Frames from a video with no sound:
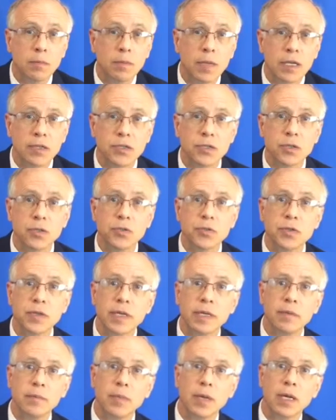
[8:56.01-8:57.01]
by
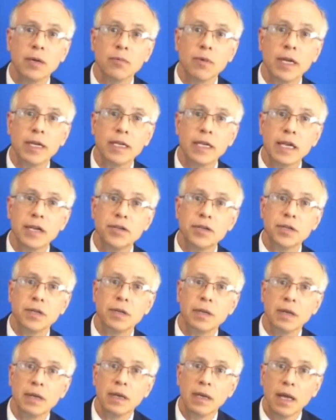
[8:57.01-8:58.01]
surgery, and by
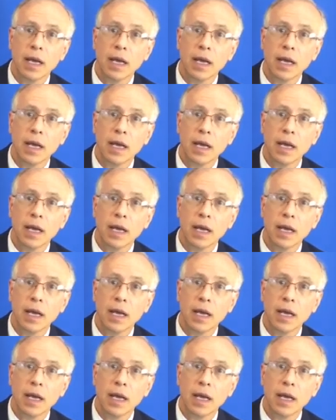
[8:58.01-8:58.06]
radiation.